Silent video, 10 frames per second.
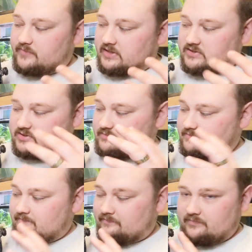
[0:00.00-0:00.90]
that's
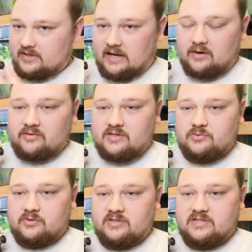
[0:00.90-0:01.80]
how these
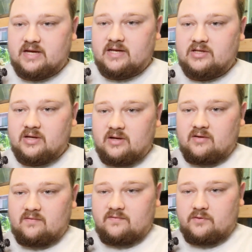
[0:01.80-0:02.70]
were designed
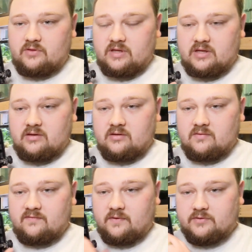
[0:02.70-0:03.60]
for the
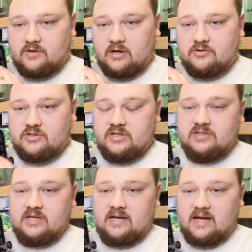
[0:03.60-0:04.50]
filter
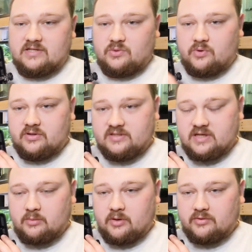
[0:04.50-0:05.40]
cartridges. It has to work the
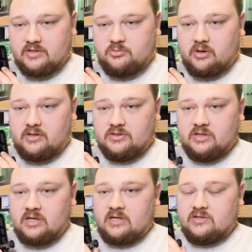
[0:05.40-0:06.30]
same way with a
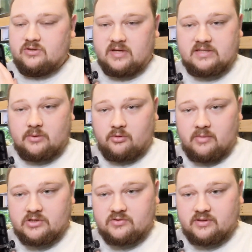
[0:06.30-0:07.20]
sponge, so that's how we're
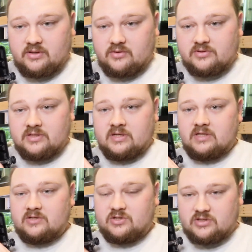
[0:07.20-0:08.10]
measuring those,
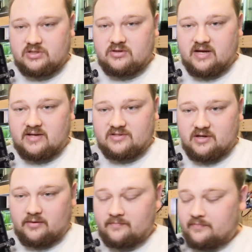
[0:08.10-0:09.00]
just so you guys
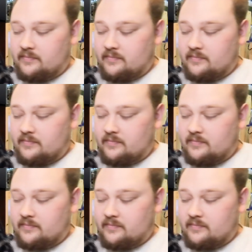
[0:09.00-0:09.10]
know.